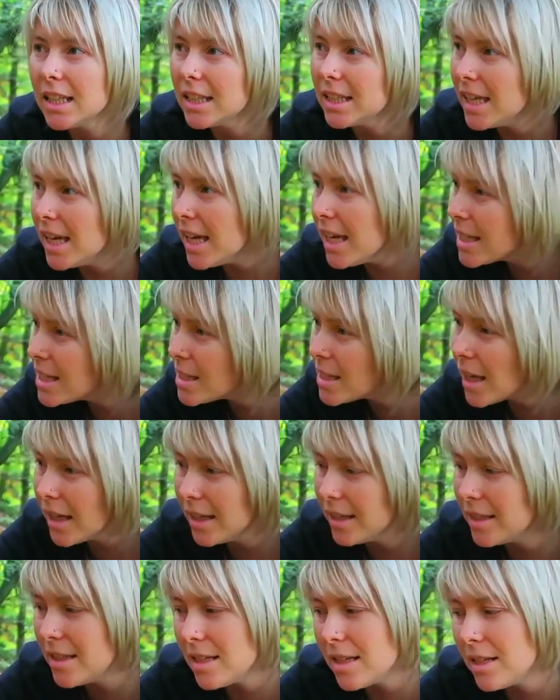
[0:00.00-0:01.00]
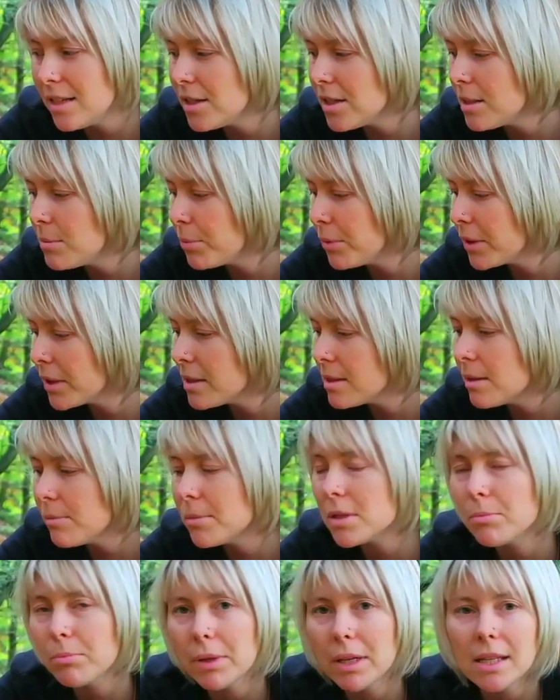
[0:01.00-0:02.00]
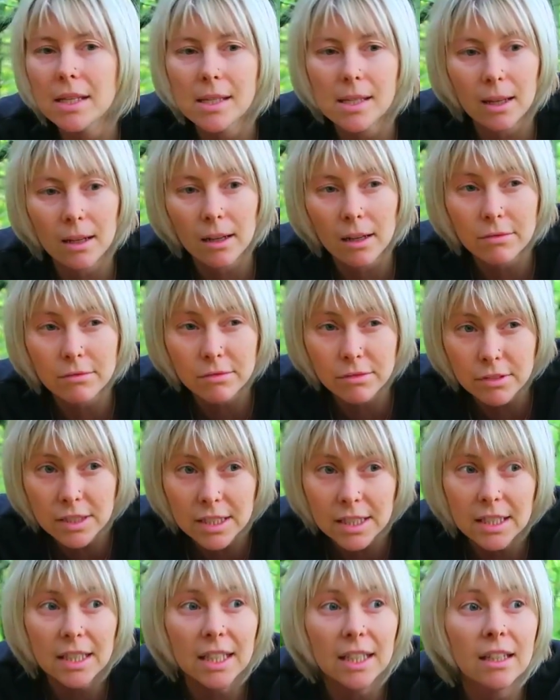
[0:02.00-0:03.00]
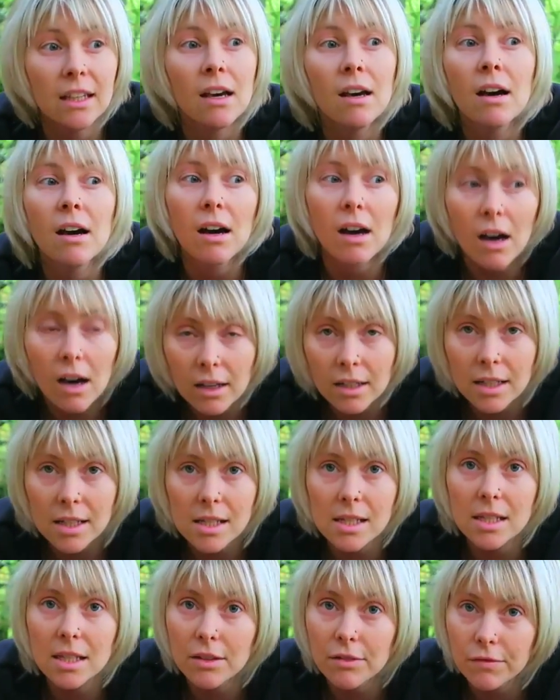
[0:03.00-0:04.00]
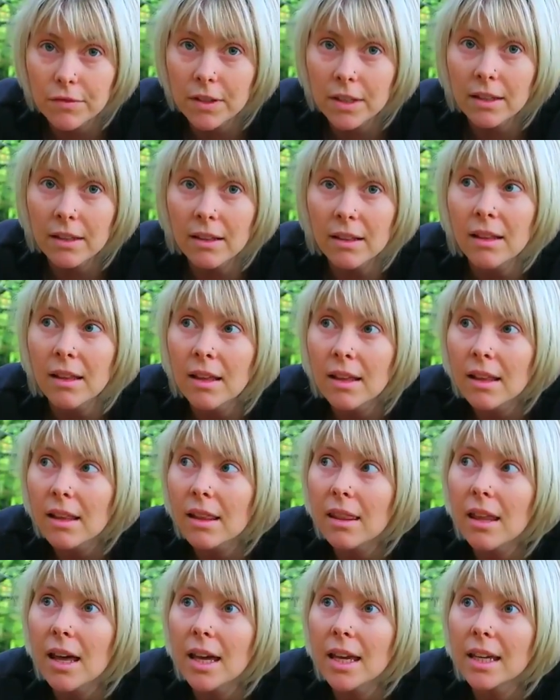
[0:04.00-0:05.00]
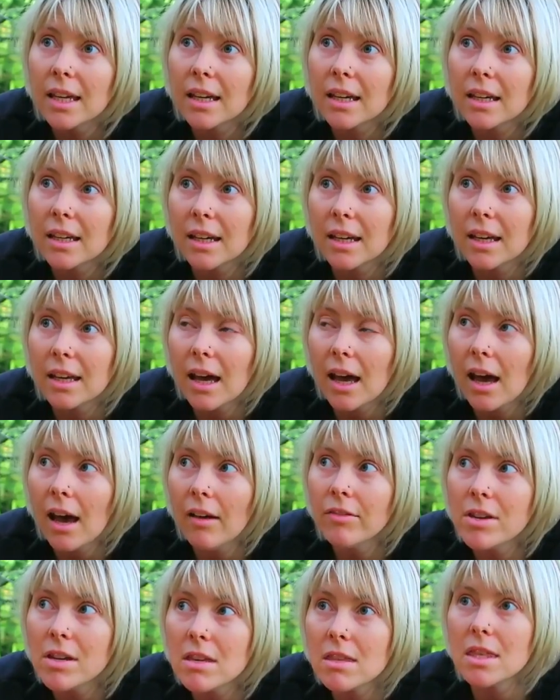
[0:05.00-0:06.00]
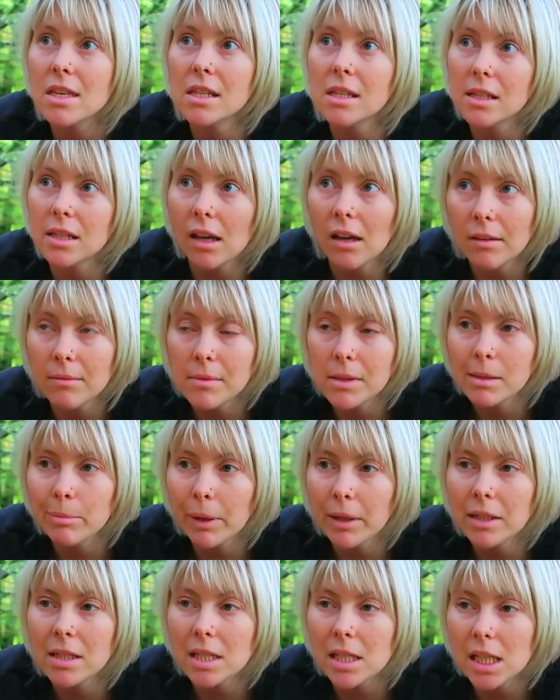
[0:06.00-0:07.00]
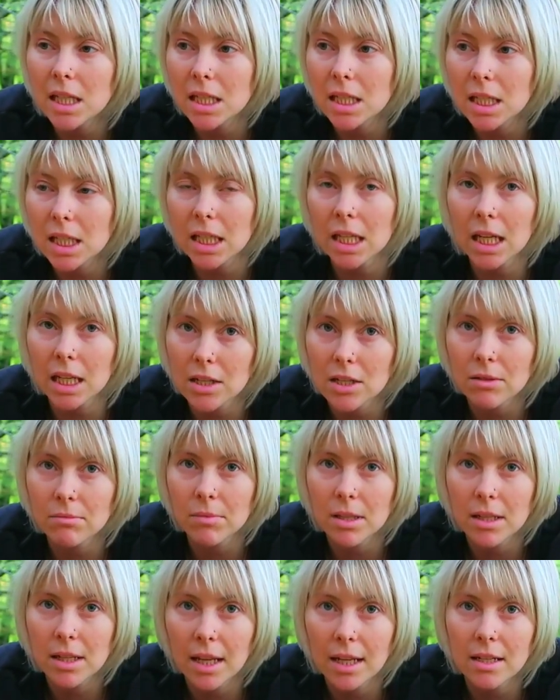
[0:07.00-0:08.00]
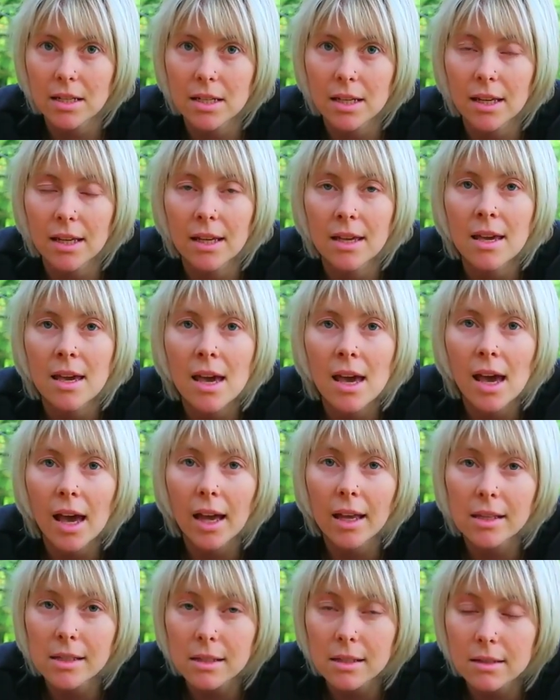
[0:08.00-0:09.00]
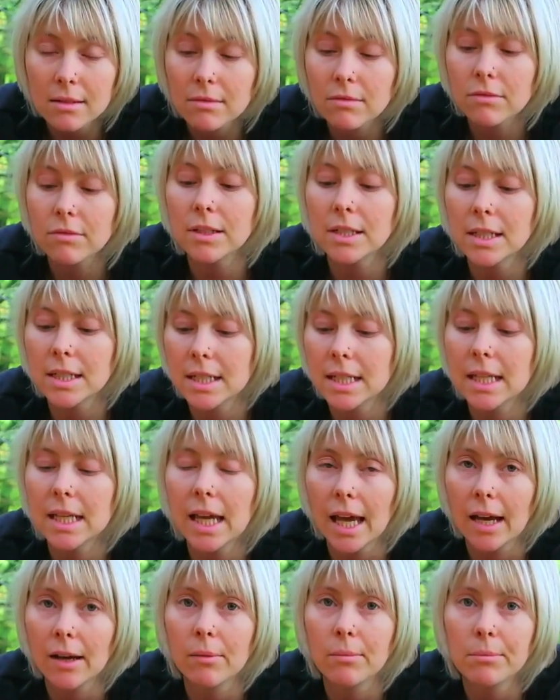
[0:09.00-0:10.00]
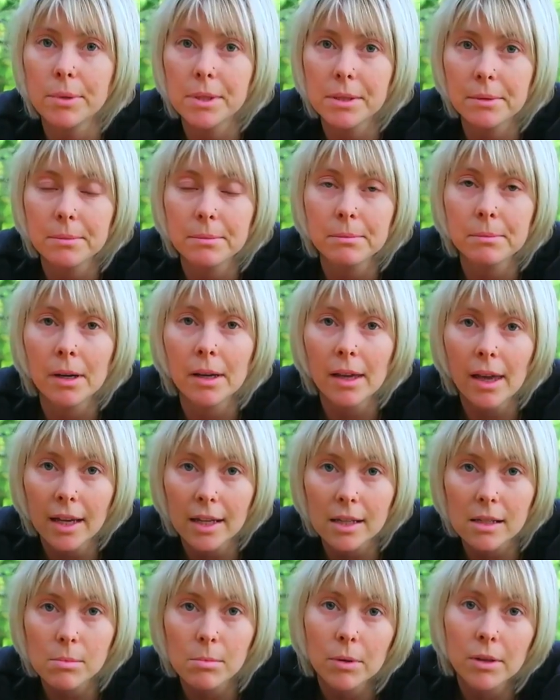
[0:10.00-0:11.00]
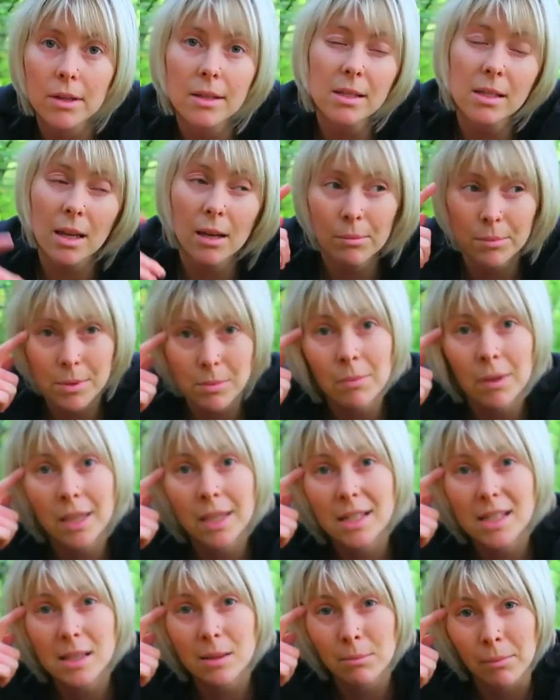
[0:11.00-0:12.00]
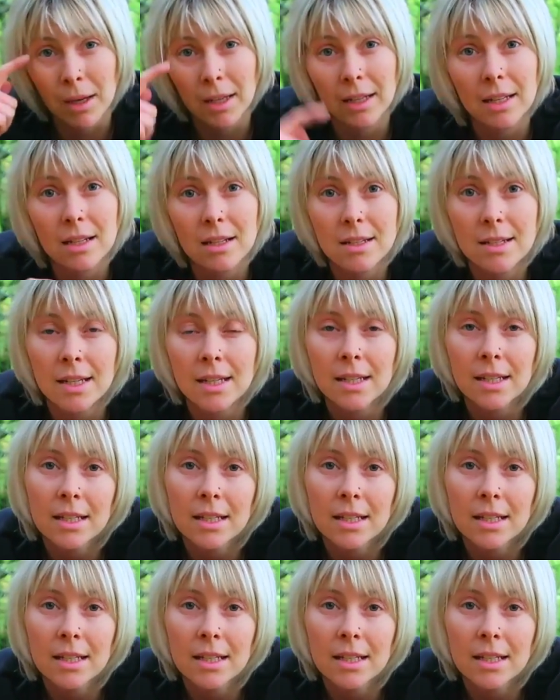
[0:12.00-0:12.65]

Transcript: yes, and it just brings so much peace, and I really honestly feel like having this time spent in connection with nature has really helped my eczema, and it's helped me to manage